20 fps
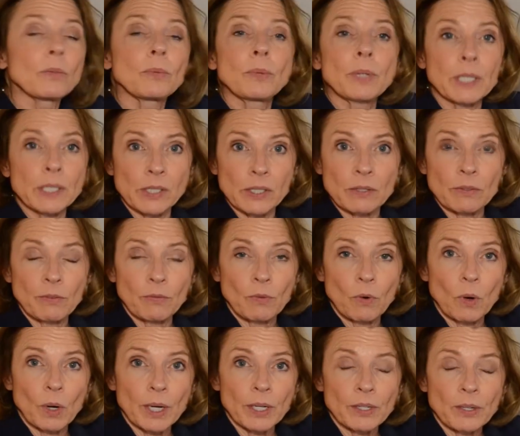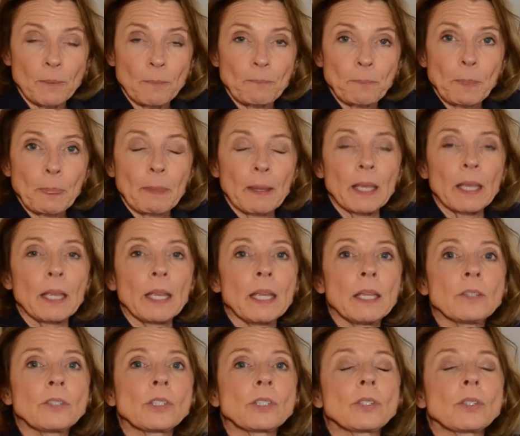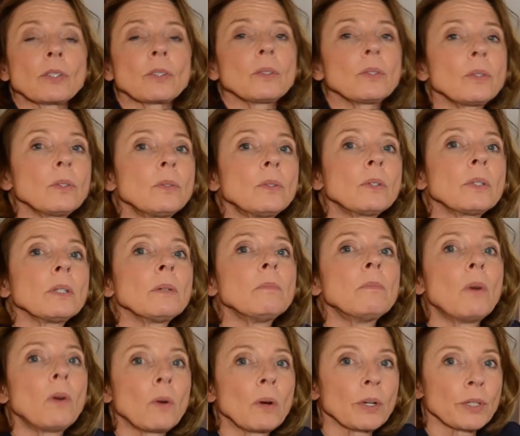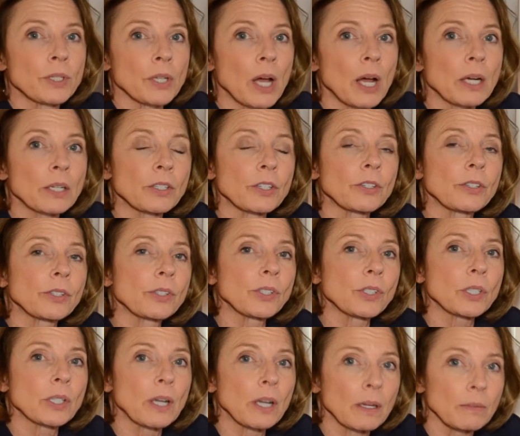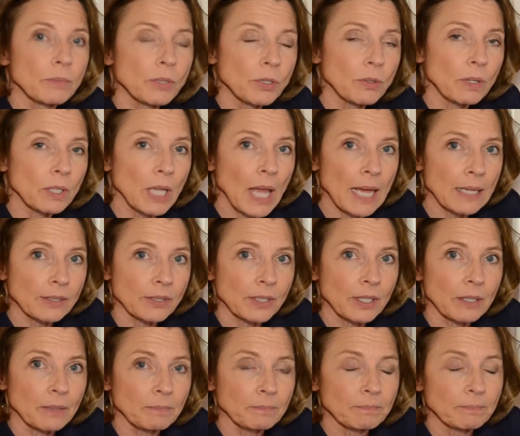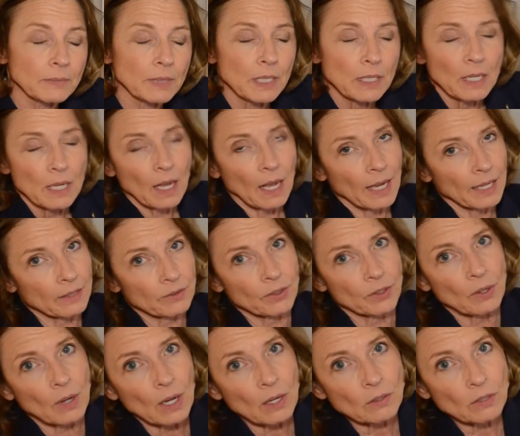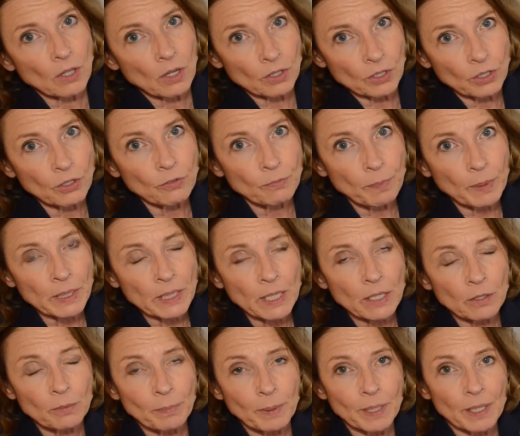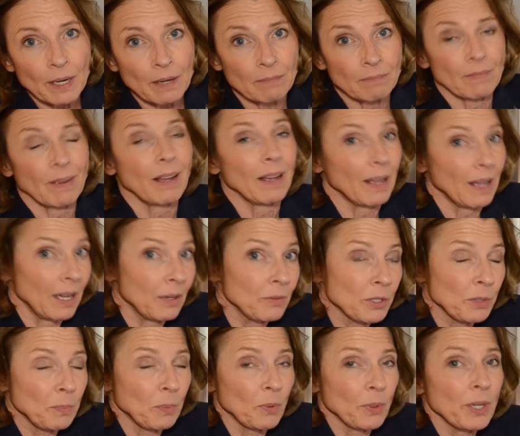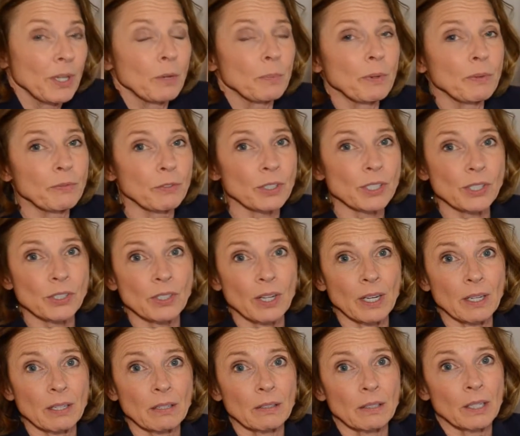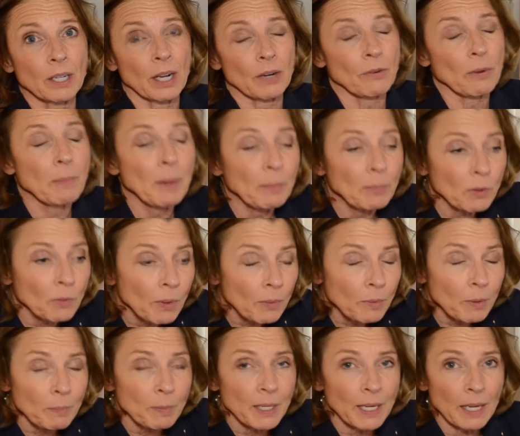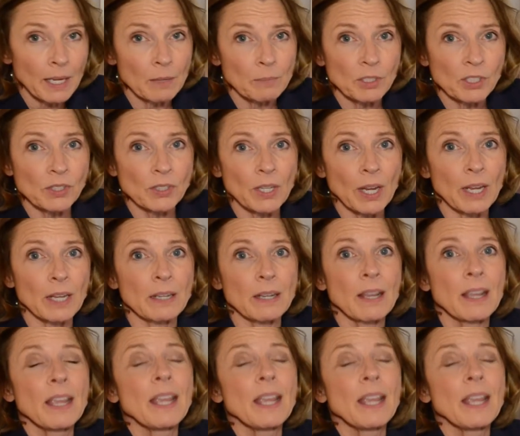reason for it is to lure more doctors to come to Alaska. I don't know how long you've been here, but I was born here before statehood. I remember when we became a state,